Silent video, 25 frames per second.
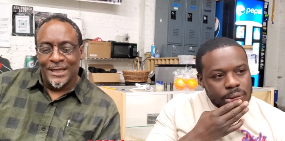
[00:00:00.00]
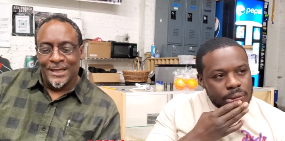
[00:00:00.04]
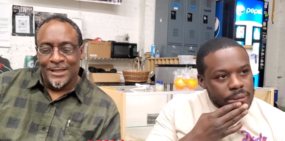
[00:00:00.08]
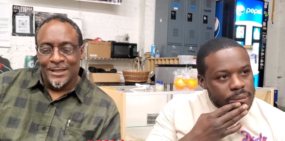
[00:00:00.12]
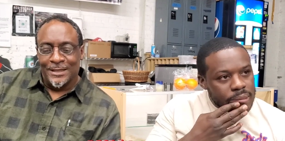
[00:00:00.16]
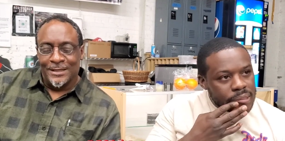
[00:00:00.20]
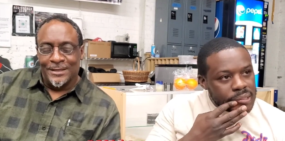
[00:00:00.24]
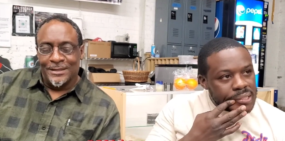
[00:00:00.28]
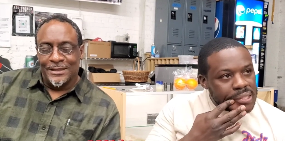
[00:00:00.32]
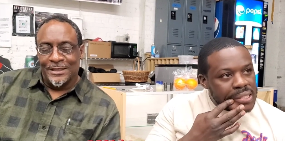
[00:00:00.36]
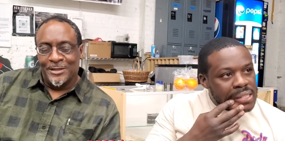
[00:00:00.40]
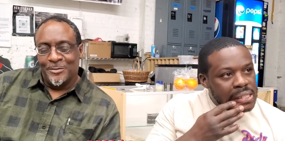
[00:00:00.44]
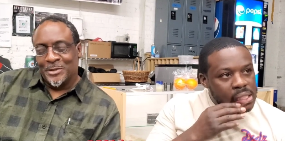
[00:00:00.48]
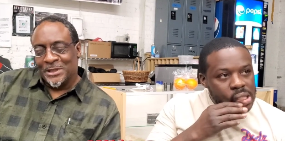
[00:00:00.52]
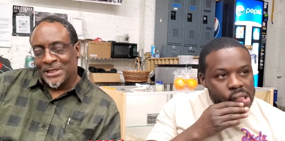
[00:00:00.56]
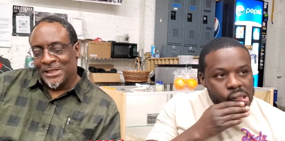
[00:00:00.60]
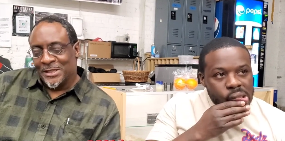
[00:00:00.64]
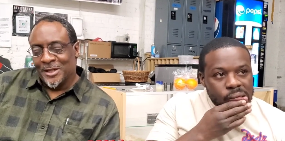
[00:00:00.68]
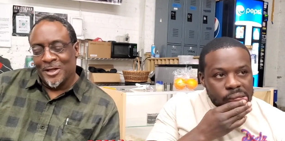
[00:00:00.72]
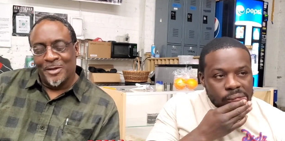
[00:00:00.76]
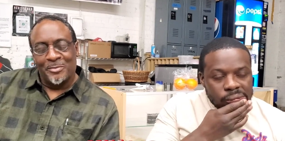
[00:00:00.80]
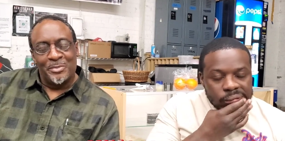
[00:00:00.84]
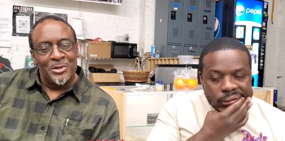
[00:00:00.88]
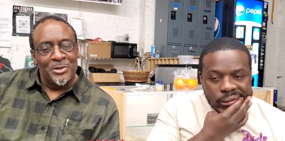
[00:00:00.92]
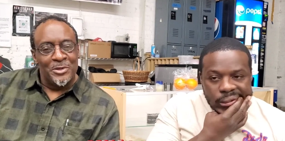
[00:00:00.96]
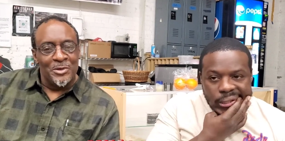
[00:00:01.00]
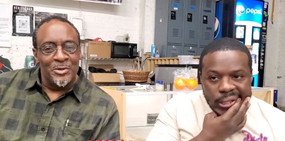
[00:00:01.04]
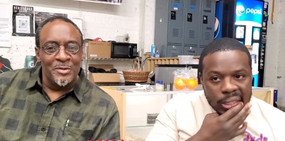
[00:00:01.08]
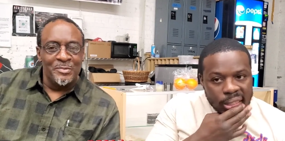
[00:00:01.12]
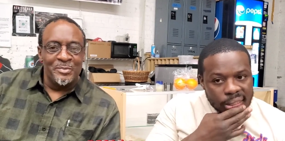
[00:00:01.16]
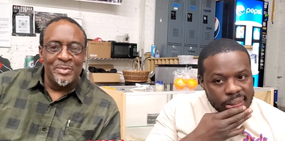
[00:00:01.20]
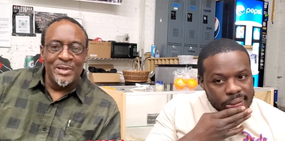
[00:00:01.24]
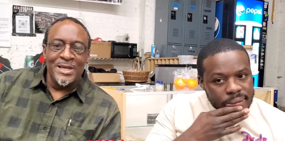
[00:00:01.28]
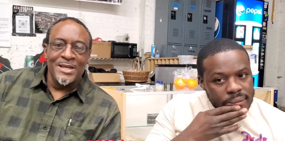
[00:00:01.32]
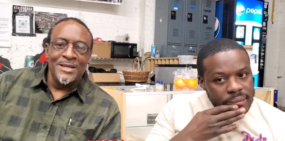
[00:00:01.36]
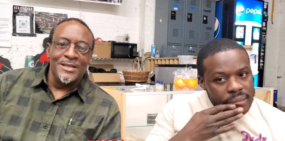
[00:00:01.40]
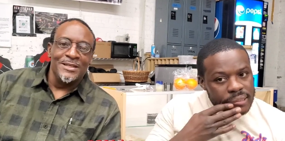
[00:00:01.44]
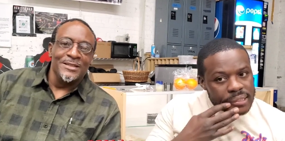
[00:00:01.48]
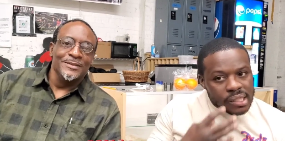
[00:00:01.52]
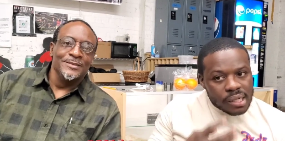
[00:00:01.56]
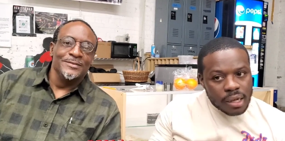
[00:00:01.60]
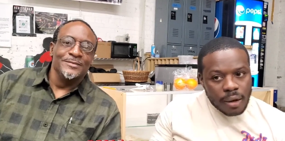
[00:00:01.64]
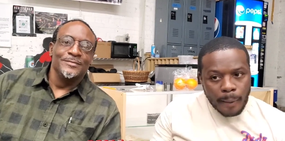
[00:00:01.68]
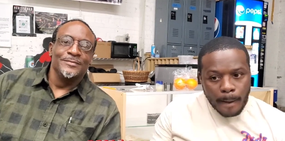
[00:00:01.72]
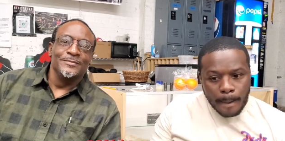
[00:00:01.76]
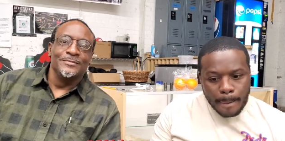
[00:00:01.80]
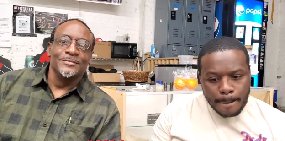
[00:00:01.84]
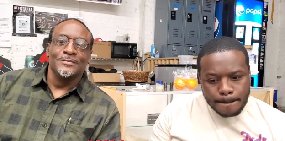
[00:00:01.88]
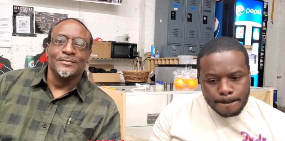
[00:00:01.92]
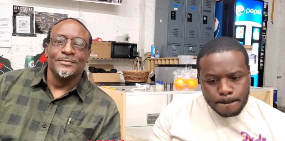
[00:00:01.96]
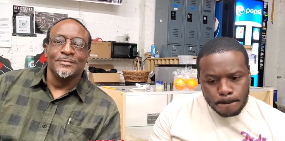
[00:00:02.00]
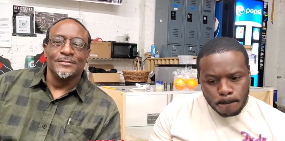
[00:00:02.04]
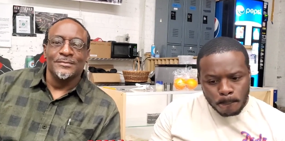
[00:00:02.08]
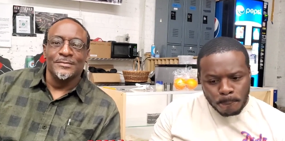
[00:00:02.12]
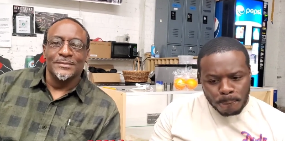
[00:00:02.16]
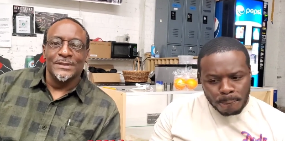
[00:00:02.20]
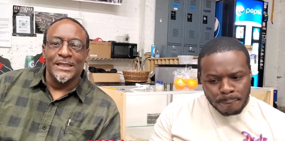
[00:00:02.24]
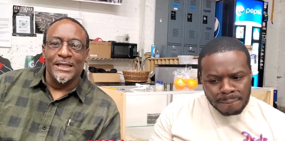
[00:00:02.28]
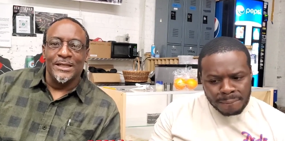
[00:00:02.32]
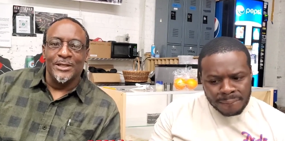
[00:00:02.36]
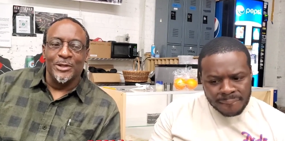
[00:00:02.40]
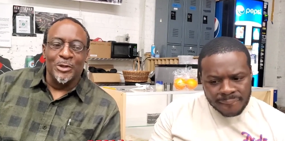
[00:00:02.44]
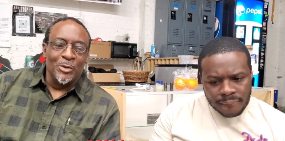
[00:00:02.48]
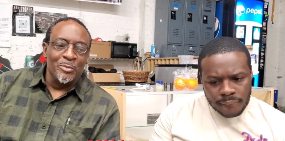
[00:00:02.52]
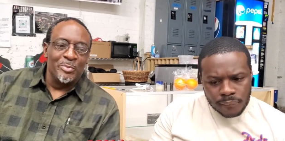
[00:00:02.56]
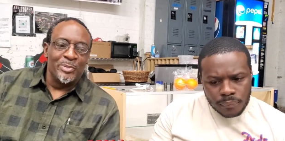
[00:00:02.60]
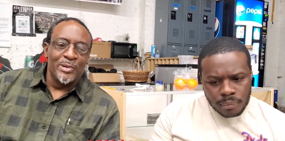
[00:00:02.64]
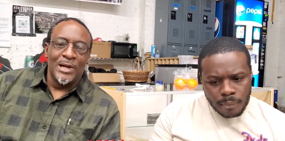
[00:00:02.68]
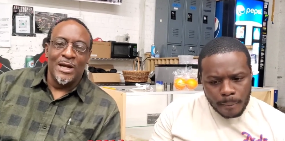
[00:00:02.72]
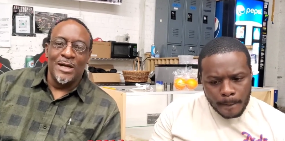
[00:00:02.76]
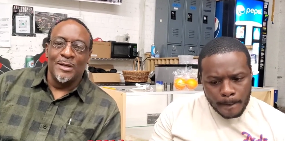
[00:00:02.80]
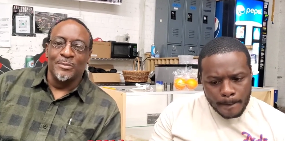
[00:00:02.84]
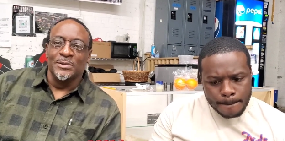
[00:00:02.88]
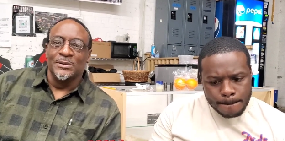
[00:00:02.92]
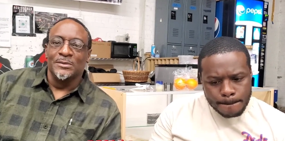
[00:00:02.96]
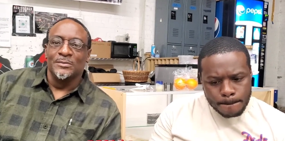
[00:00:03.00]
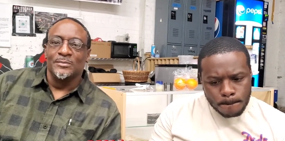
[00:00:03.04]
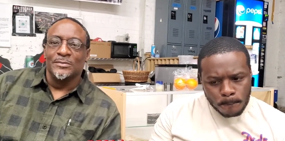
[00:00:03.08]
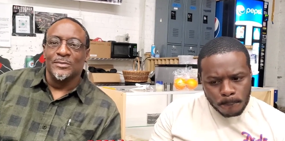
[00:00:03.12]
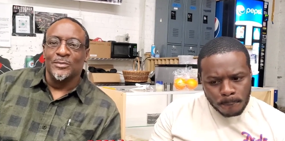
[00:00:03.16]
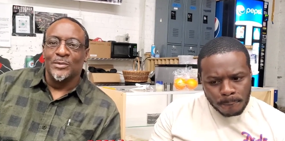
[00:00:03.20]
Speaker 1: and uh, he would get up and go to bed, and no problem.